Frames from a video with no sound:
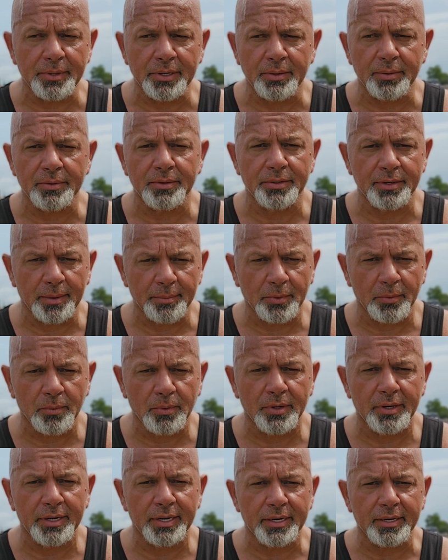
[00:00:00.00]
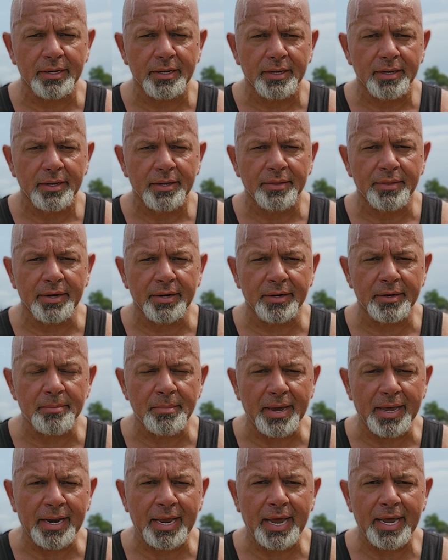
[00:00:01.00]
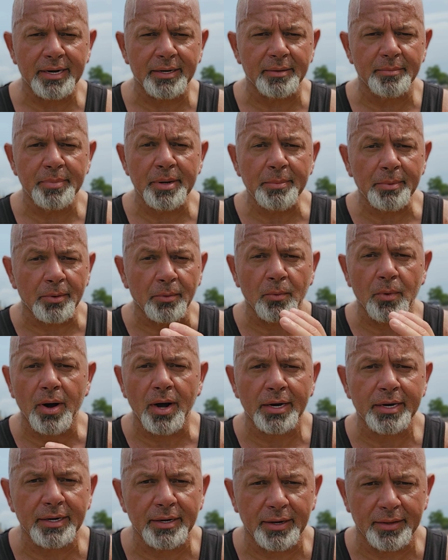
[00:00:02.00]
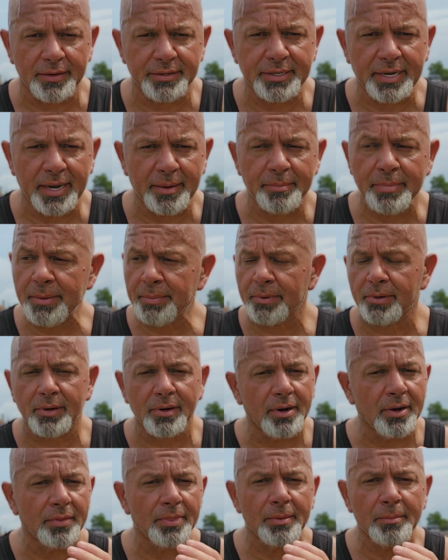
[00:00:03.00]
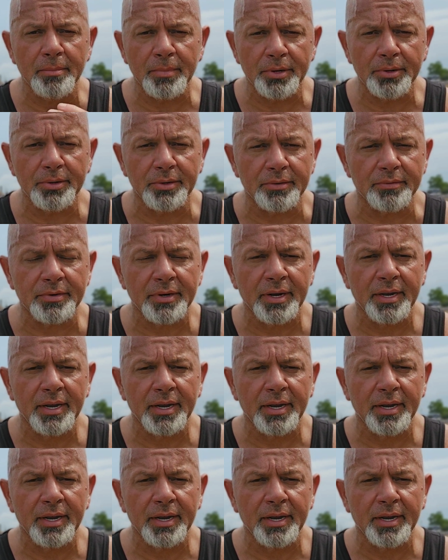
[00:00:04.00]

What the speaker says: You know, number one, there in Manhattan, people are walking all the time. People are on the move.